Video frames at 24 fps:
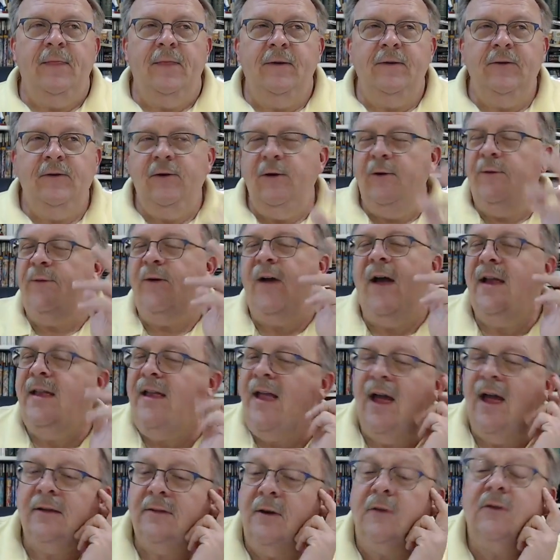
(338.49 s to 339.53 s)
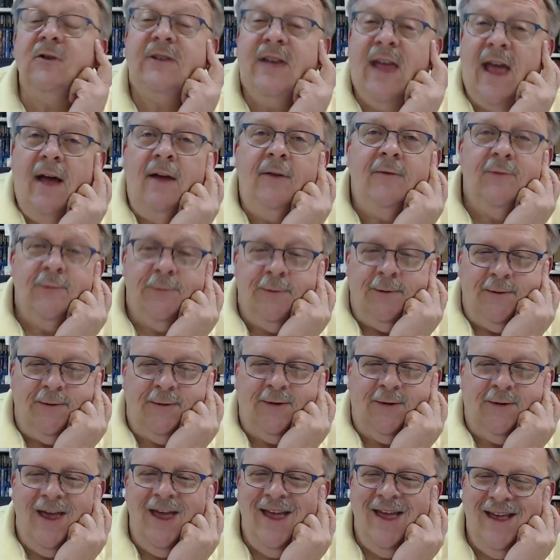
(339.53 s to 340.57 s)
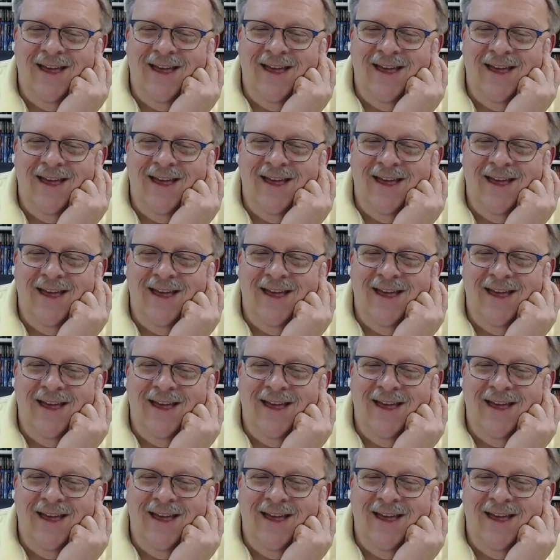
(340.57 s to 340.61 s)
you find out they're scoundrels.